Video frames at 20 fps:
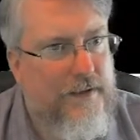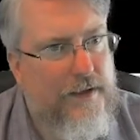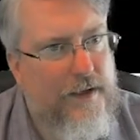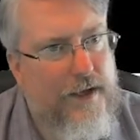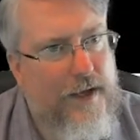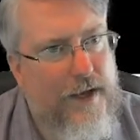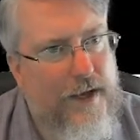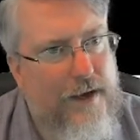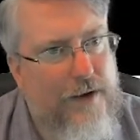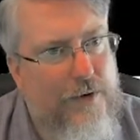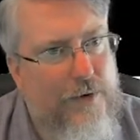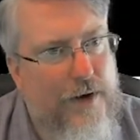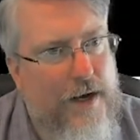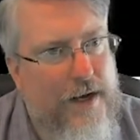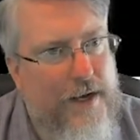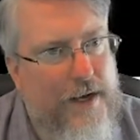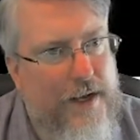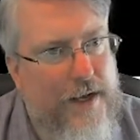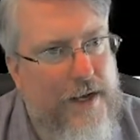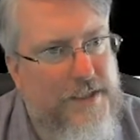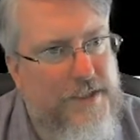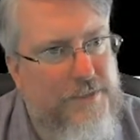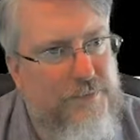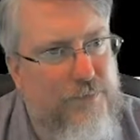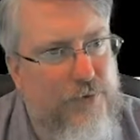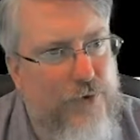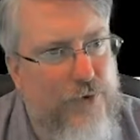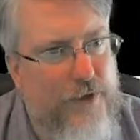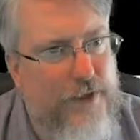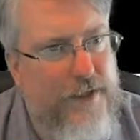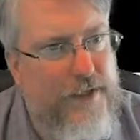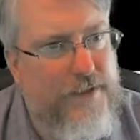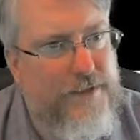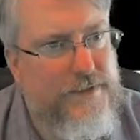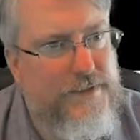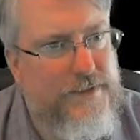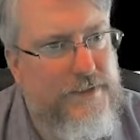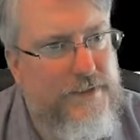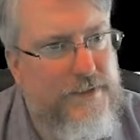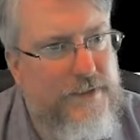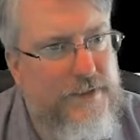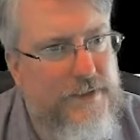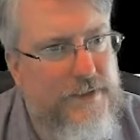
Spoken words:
how I export it.